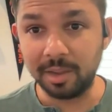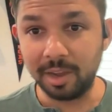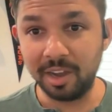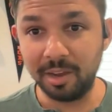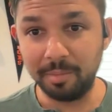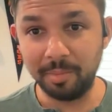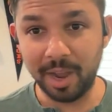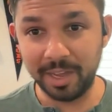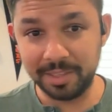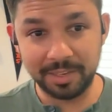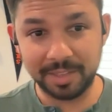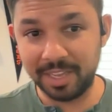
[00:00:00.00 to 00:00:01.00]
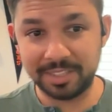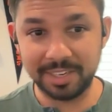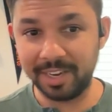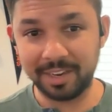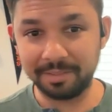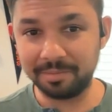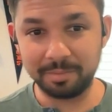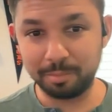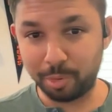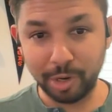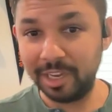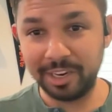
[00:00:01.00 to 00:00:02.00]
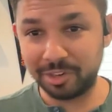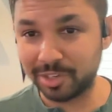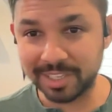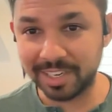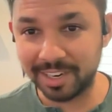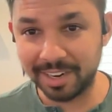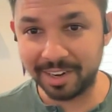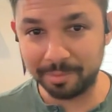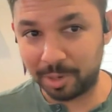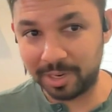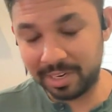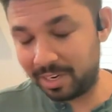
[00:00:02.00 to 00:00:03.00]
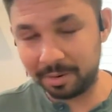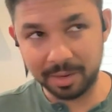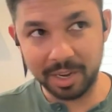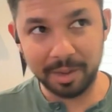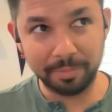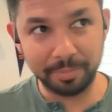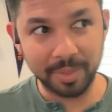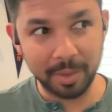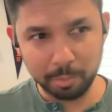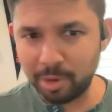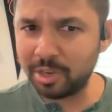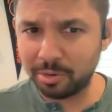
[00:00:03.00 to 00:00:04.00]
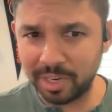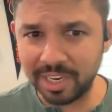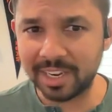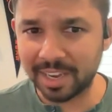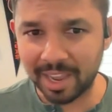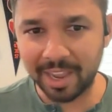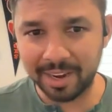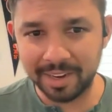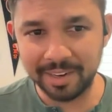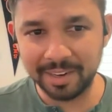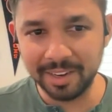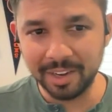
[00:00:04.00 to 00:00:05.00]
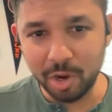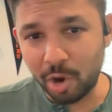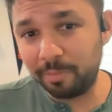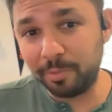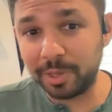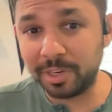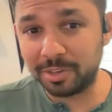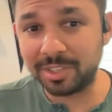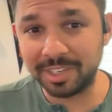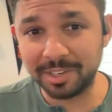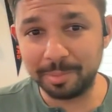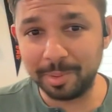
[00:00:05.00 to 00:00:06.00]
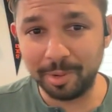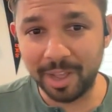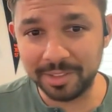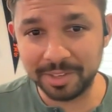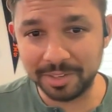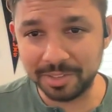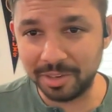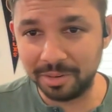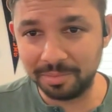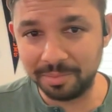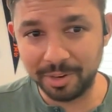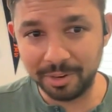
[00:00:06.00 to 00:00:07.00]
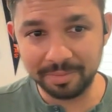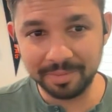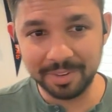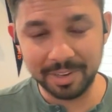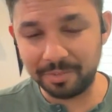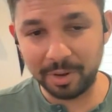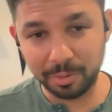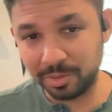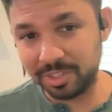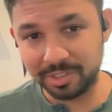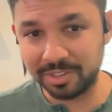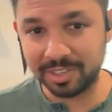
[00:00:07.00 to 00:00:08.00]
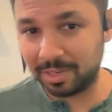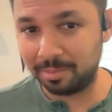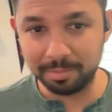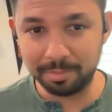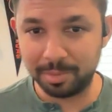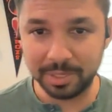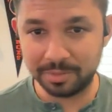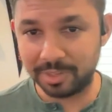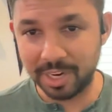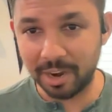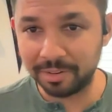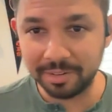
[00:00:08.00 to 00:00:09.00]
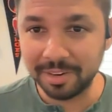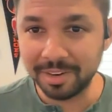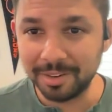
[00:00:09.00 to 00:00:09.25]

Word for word: Um, I think that's like pretty interested, pretty um, pretty unique, and hopefully interesting to people out there. So you know, if anyone's interested, please reach out.